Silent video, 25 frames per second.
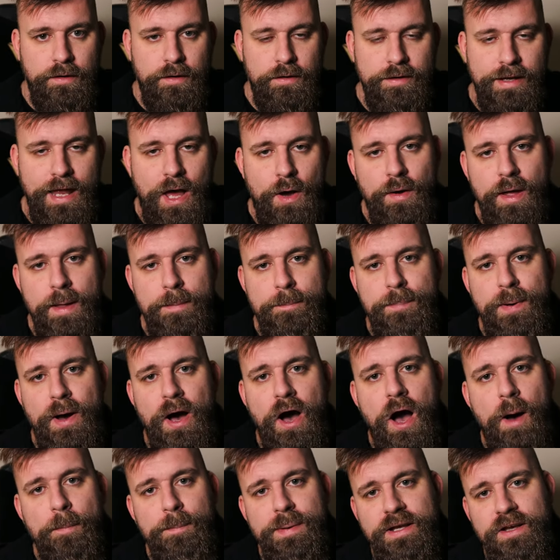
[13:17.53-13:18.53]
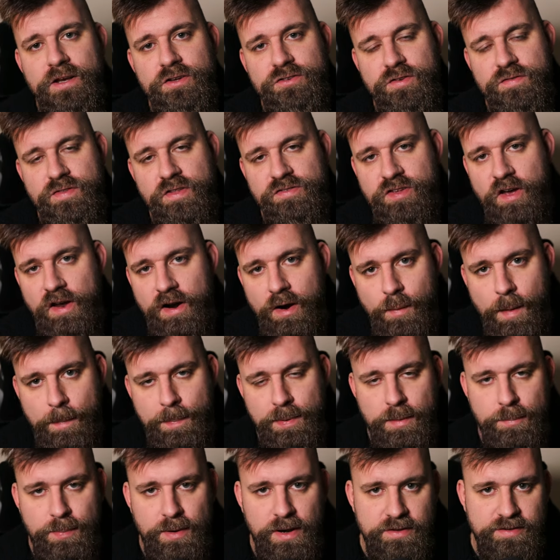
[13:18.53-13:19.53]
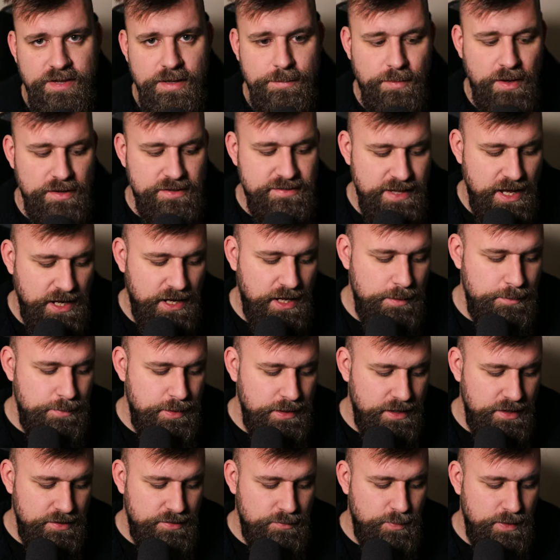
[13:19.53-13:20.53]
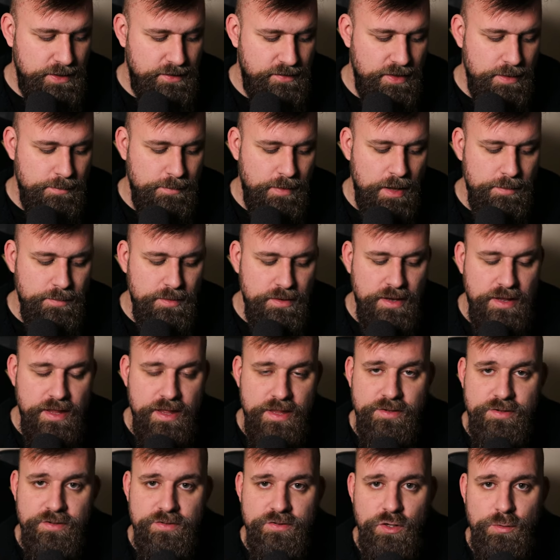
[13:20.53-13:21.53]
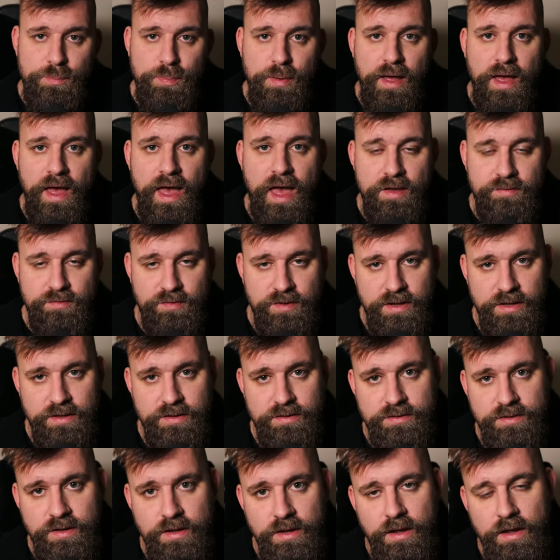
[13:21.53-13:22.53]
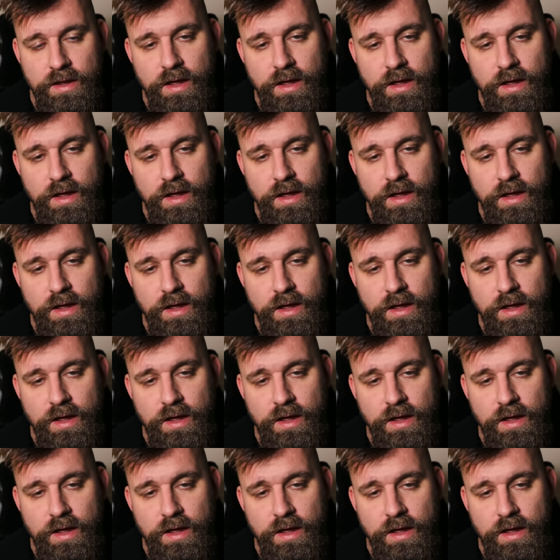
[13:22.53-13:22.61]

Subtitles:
Now, in part because of the turret weapon ability, my second biggest winner at the moment is super heavies.